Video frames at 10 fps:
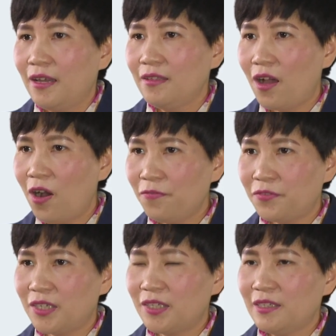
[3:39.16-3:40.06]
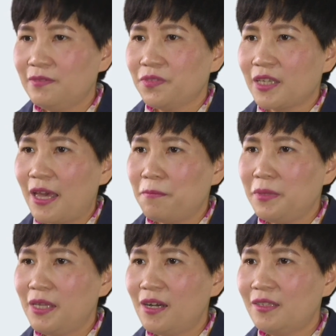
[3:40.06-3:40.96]
An offer
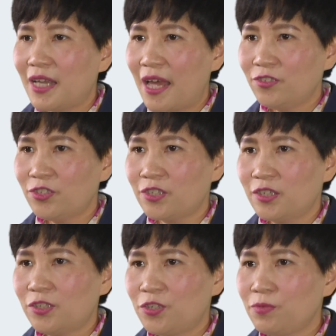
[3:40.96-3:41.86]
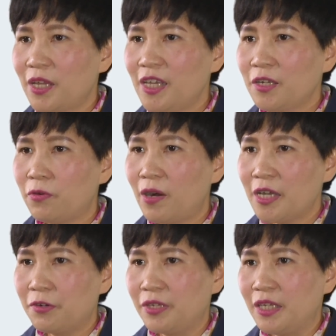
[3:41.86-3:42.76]
can be an answer to the
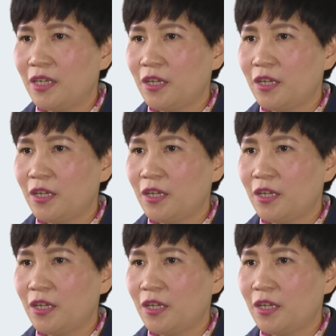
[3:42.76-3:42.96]
inquiry,